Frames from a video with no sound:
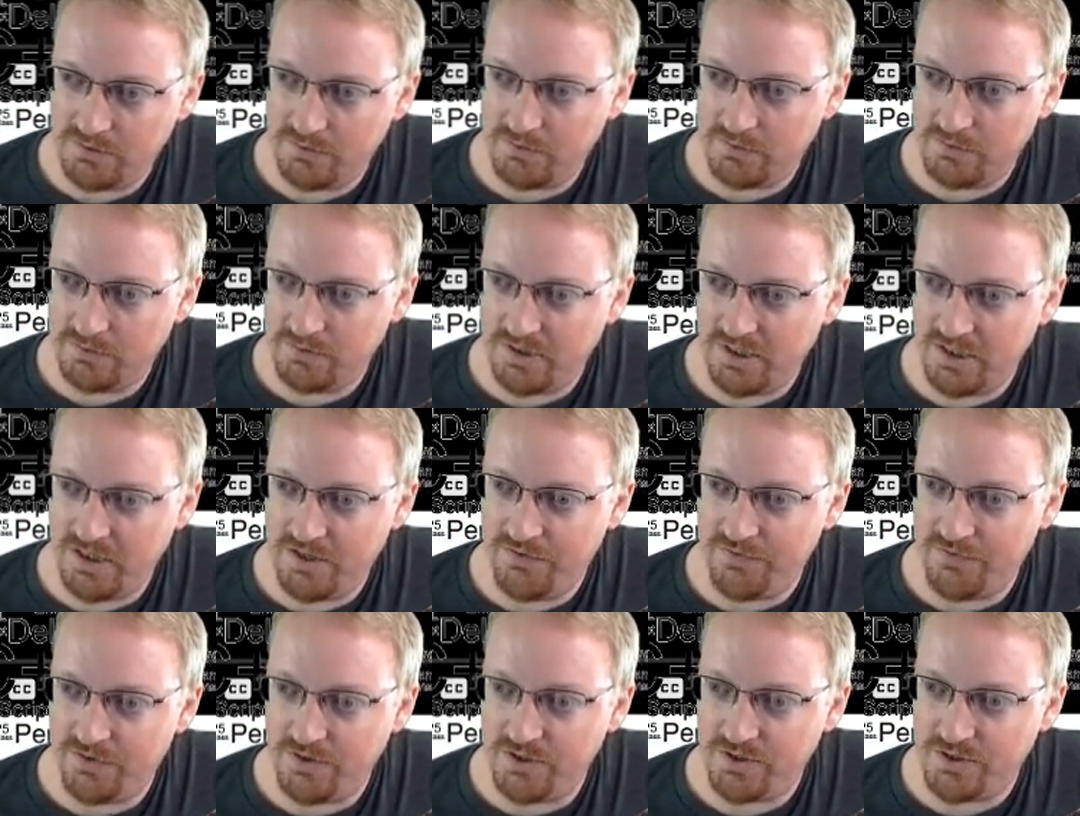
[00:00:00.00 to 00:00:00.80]
Thank
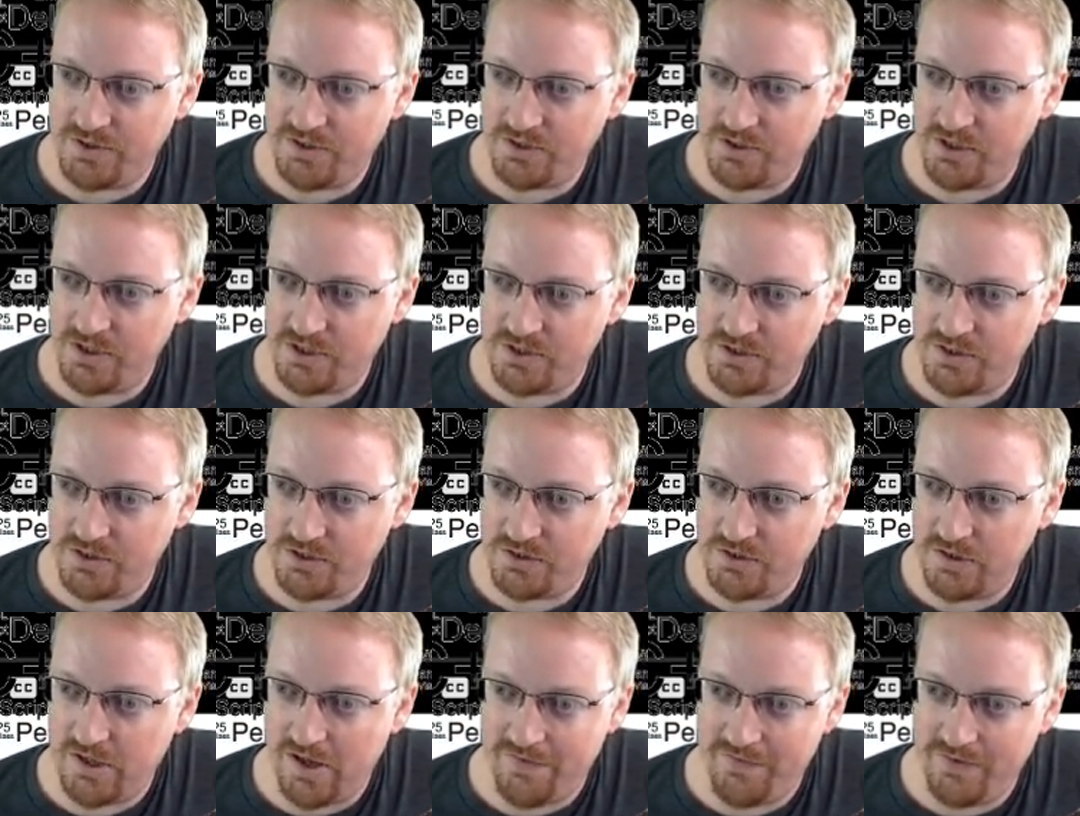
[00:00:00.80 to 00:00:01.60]
you for your
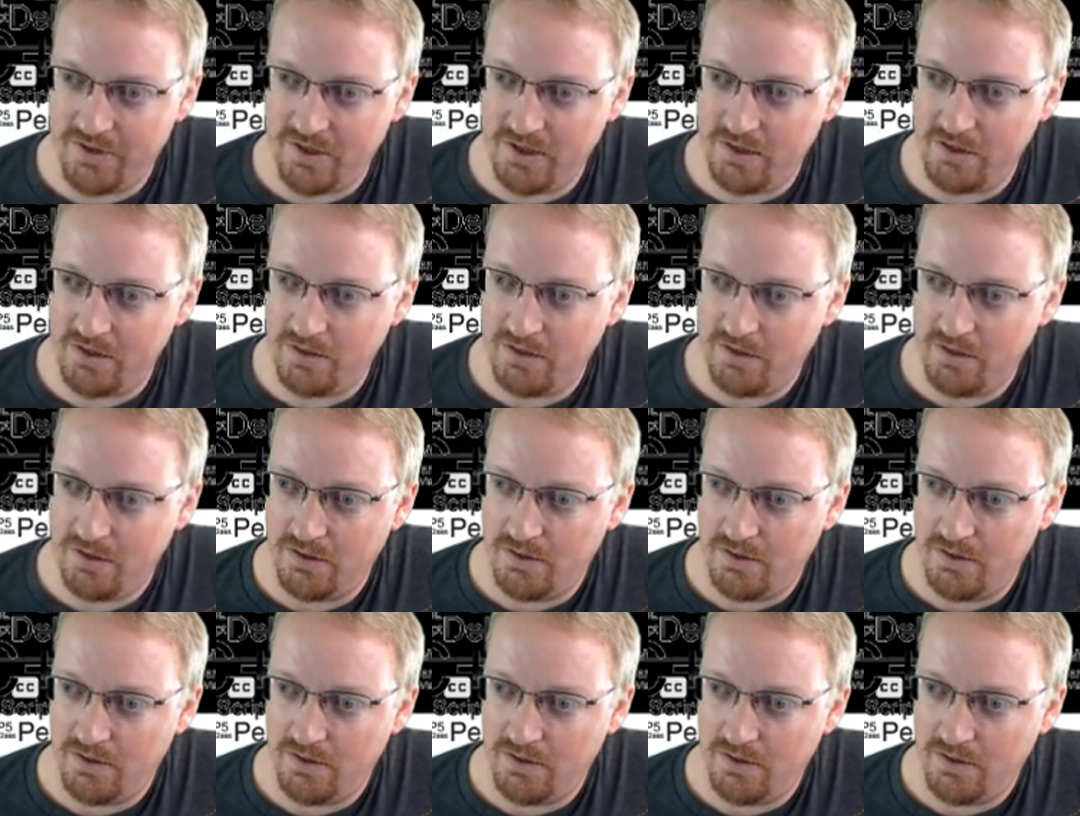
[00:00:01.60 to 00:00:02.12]
suggestion. Do you have any?